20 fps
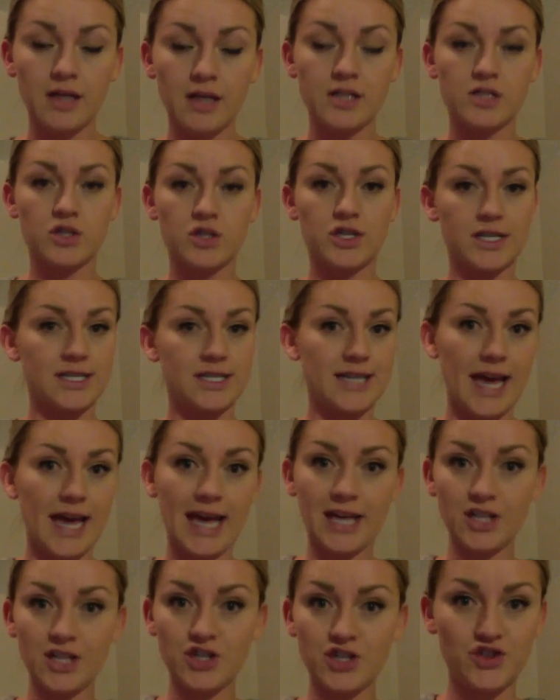So just
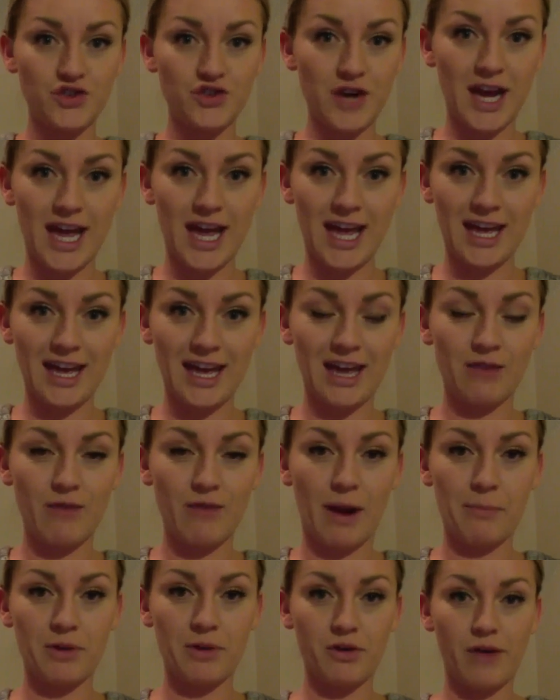take a string and
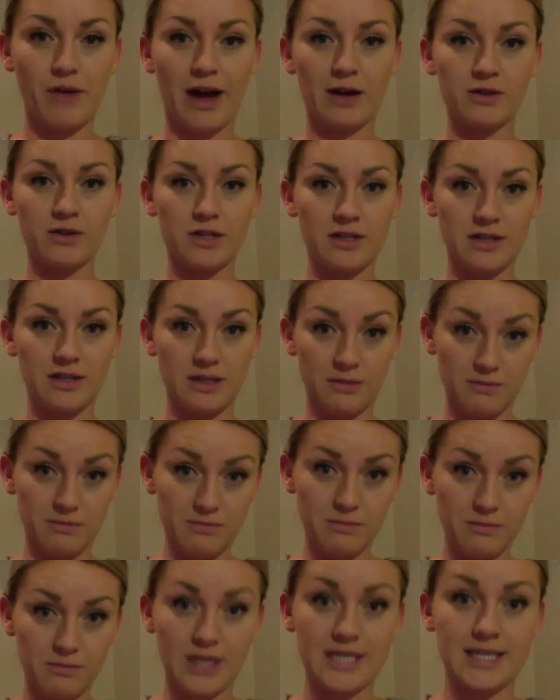wrap it around the
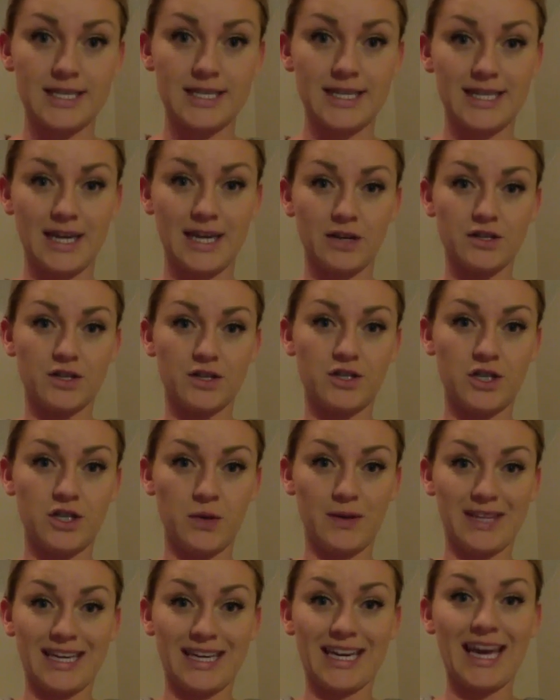places it tells you to
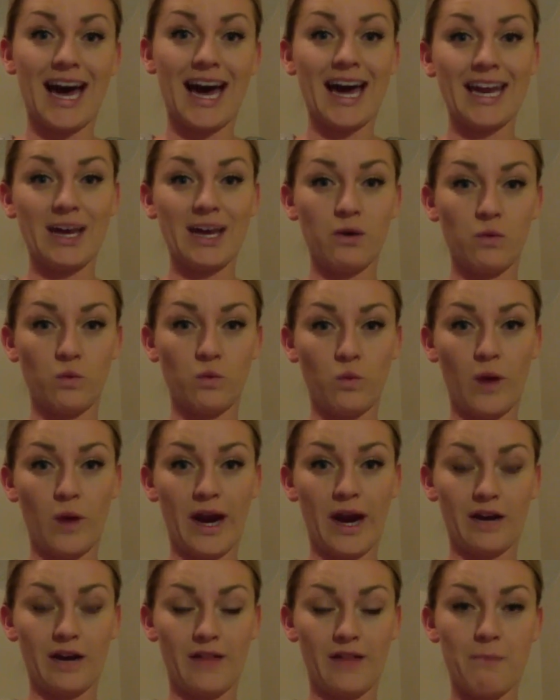and then cut it
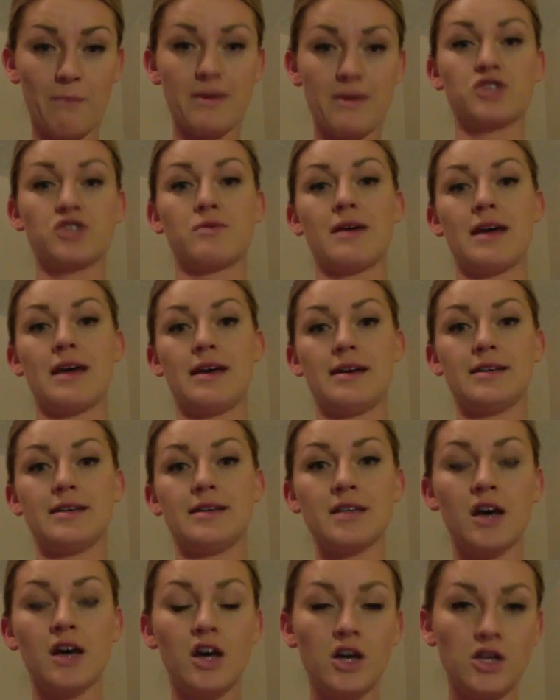where that measurement
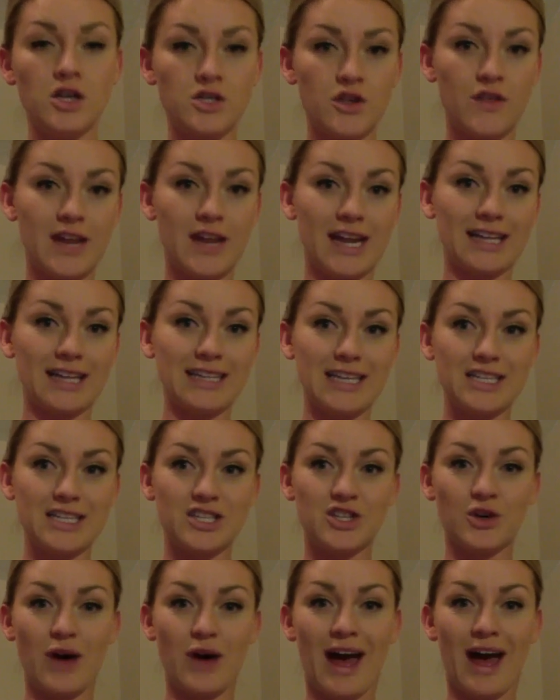is. So then at
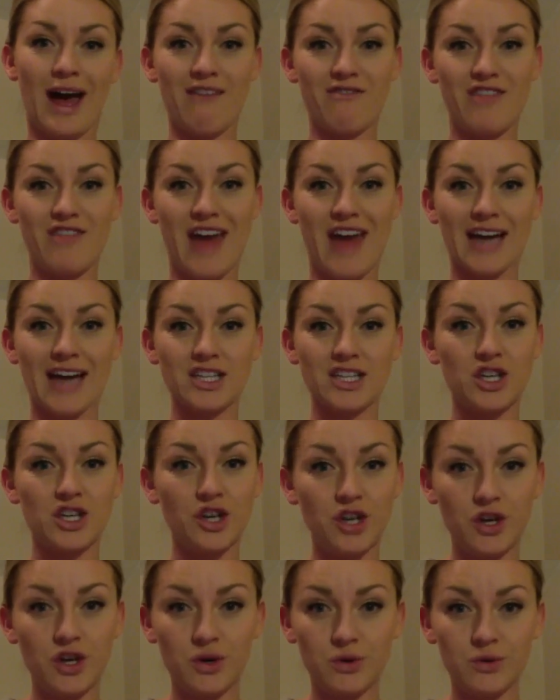least you'll have that to
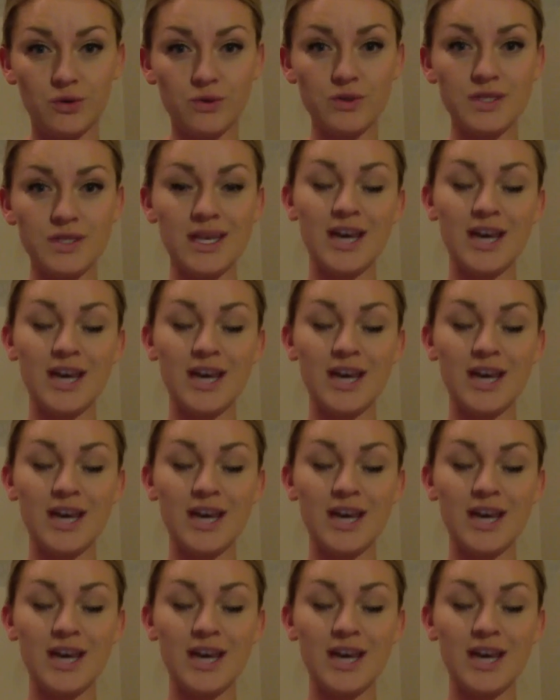use.